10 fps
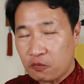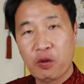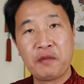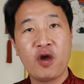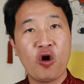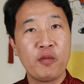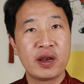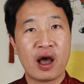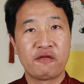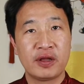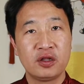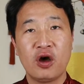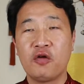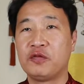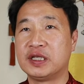when we open our front
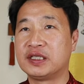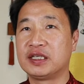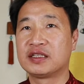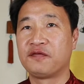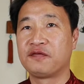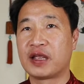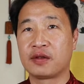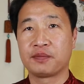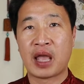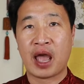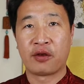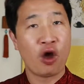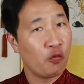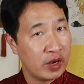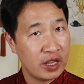door, we see something
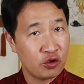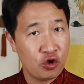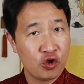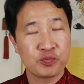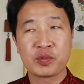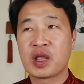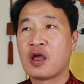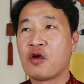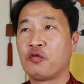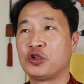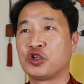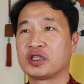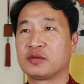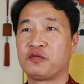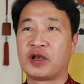not really good, which
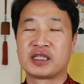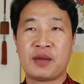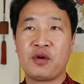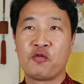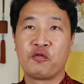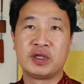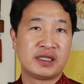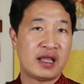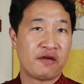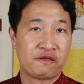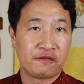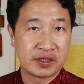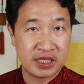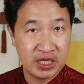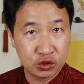is, for example, we see a
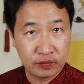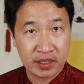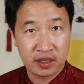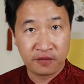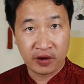T-streak in